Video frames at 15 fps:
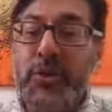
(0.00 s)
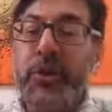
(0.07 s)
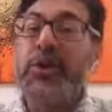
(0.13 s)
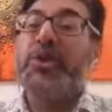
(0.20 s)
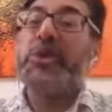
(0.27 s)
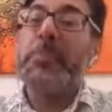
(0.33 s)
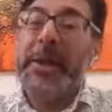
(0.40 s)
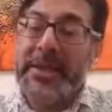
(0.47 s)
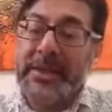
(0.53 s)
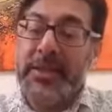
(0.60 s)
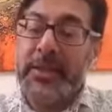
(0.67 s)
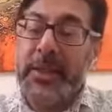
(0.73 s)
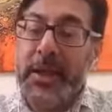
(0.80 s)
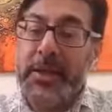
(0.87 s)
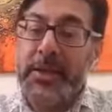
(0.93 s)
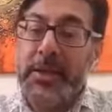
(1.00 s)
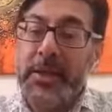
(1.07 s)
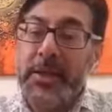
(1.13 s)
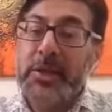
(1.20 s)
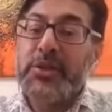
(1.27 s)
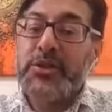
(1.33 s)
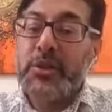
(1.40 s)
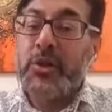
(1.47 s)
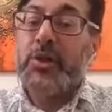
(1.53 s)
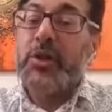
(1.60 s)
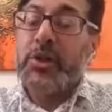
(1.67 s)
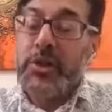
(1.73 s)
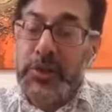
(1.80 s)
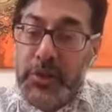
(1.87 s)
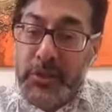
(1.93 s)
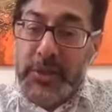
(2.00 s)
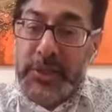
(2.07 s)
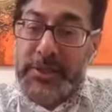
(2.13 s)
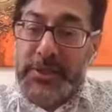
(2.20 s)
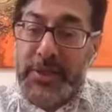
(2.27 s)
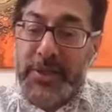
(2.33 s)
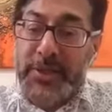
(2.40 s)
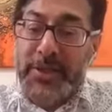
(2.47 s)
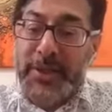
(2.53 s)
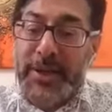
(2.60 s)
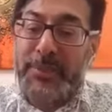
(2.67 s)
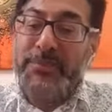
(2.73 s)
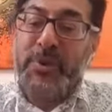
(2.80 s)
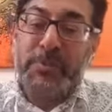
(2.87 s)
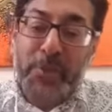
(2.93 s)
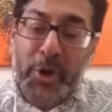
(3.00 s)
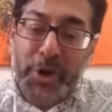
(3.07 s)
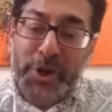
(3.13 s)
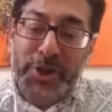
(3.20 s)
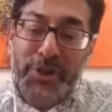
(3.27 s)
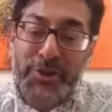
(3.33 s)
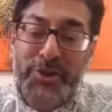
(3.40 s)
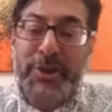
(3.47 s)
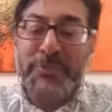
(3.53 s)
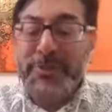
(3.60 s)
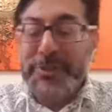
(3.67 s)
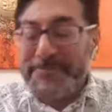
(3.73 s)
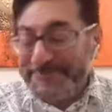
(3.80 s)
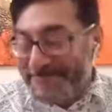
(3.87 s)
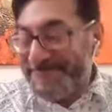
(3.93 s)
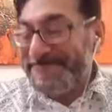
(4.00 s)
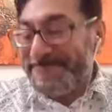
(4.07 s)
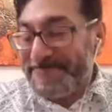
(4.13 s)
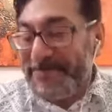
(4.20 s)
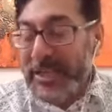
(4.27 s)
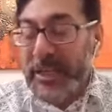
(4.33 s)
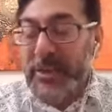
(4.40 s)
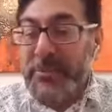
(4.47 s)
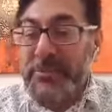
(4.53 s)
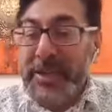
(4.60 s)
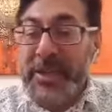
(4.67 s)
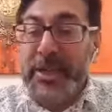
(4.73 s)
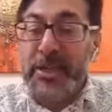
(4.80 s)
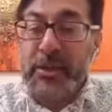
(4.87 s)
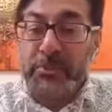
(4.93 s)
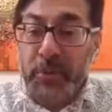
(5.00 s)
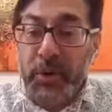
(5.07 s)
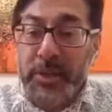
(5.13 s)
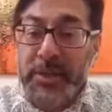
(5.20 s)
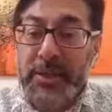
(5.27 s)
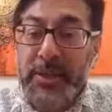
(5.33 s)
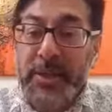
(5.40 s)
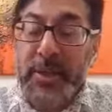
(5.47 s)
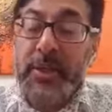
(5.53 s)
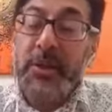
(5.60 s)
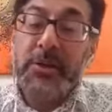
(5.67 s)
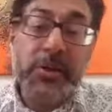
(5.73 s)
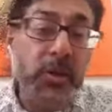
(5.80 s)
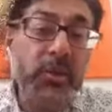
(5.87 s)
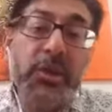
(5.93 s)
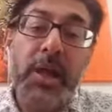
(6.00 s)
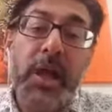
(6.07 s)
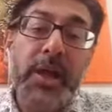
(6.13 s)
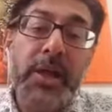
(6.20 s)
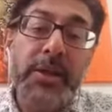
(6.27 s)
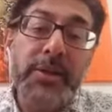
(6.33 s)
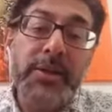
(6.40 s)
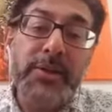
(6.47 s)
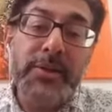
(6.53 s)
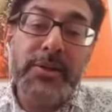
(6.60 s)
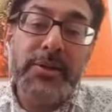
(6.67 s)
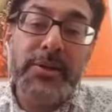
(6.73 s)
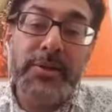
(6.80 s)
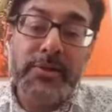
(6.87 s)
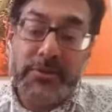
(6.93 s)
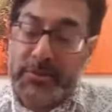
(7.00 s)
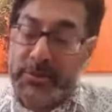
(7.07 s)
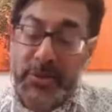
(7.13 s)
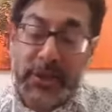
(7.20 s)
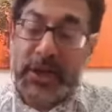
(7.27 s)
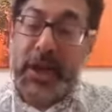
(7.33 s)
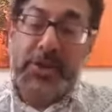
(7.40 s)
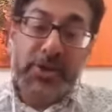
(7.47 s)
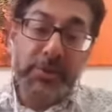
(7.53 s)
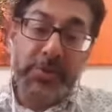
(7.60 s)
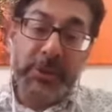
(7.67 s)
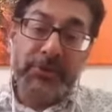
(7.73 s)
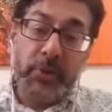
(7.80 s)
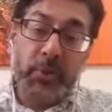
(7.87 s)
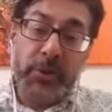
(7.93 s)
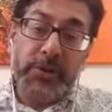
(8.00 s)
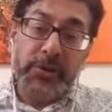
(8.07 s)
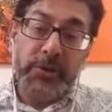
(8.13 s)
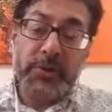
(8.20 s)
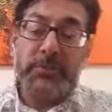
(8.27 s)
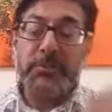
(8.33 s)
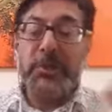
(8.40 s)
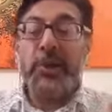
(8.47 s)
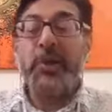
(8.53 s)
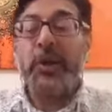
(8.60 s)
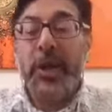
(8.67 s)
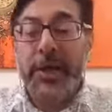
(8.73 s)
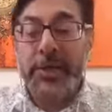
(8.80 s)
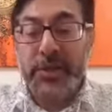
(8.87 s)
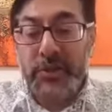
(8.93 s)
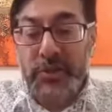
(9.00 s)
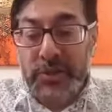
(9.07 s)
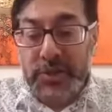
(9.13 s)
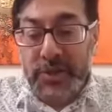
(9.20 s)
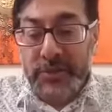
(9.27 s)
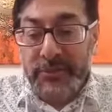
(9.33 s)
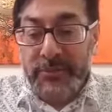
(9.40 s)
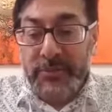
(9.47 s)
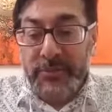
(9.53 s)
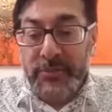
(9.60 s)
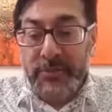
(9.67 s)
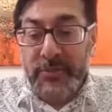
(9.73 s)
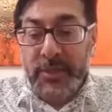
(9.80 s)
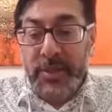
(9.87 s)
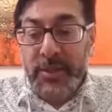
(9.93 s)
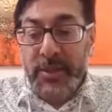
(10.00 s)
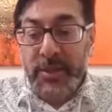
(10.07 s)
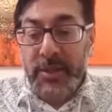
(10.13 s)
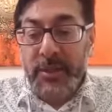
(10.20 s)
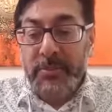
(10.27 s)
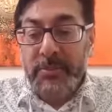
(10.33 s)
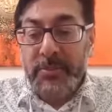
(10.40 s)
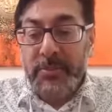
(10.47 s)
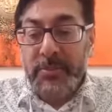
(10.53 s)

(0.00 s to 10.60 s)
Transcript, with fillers: not. You're better than that. So do this, yeah? I'm not mocking you. I'm just, you know, making a point. Don't lie. You can lie to me if you want to, but don't lie to yourself. Yeah?